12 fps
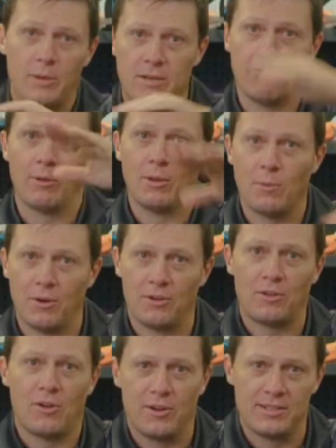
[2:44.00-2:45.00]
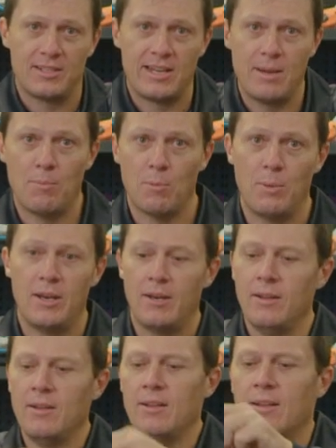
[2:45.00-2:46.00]
bit and you really want it to kind of skip a bit,
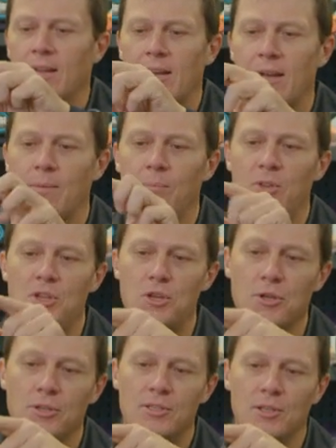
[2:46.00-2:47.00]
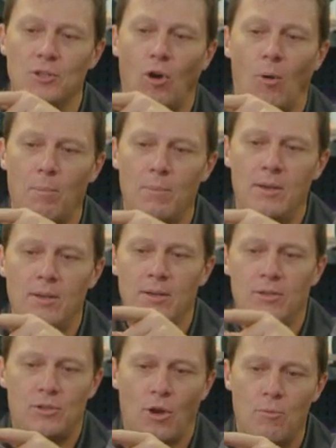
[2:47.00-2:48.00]
use the top
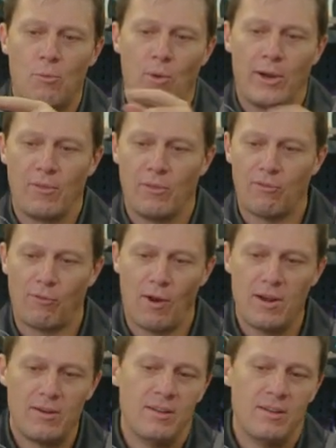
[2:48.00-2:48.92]
toe point at the front.